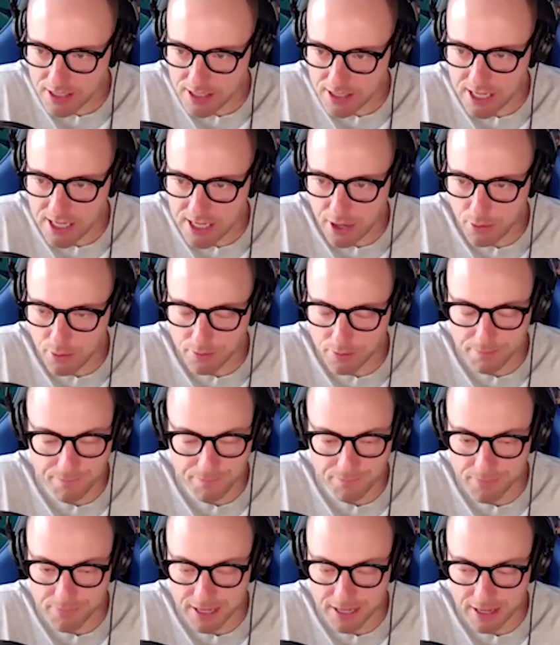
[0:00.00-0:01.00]
So,
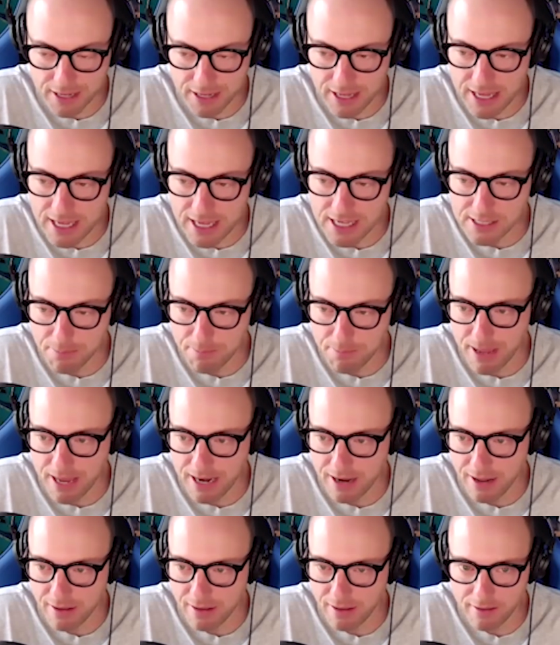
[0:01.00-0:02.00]

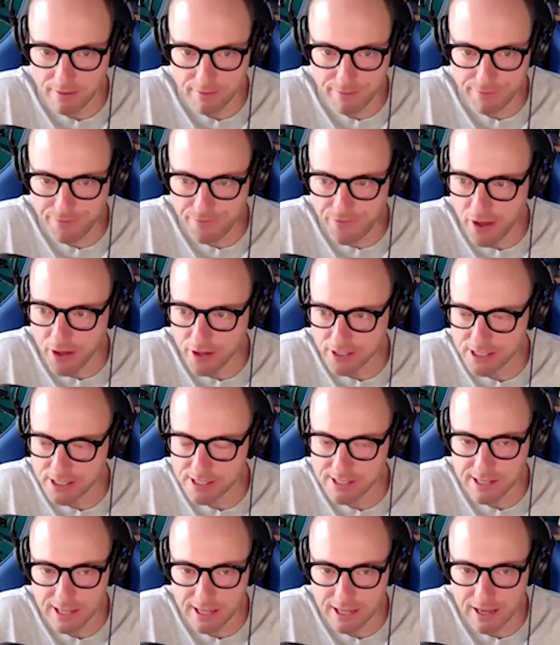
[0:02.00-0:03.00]
Isabella,
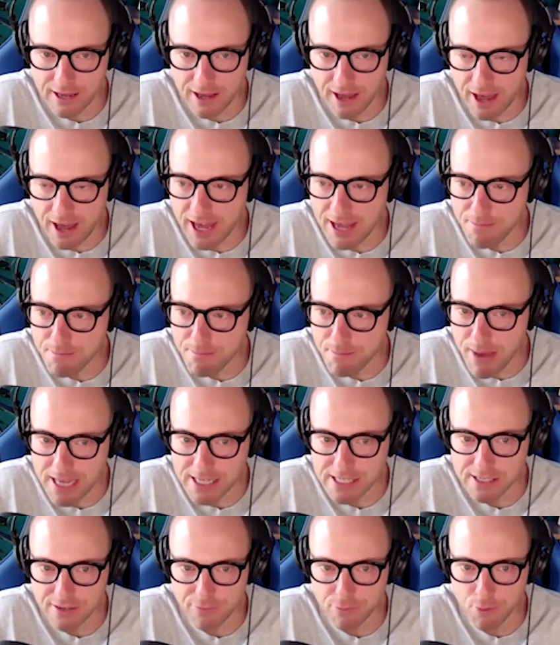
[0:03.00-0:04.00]
firstly, a
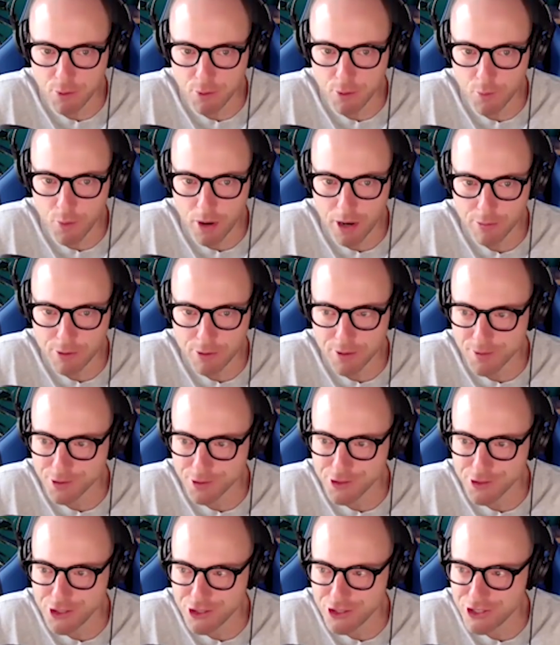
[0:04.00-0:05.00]
massive warm welcome
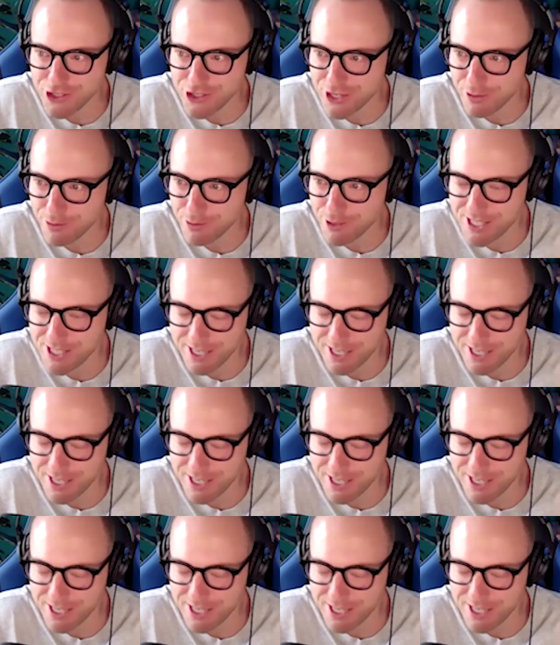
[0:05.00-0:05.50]
onto the Soul